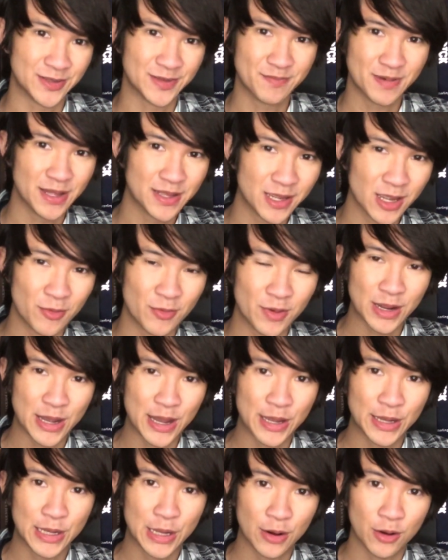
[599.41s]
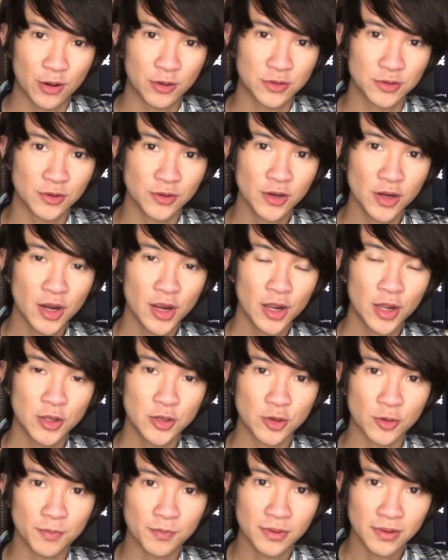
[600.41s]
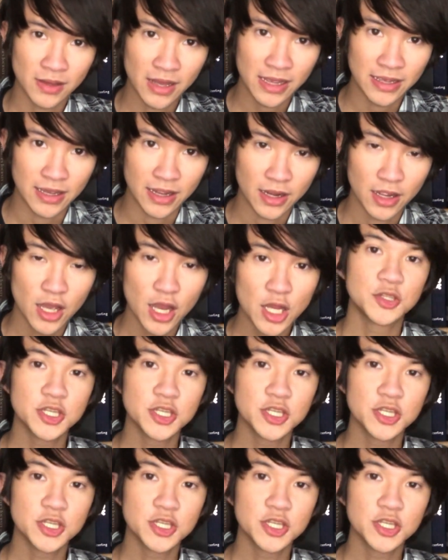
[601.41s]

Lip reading: depending kind of character you're playing.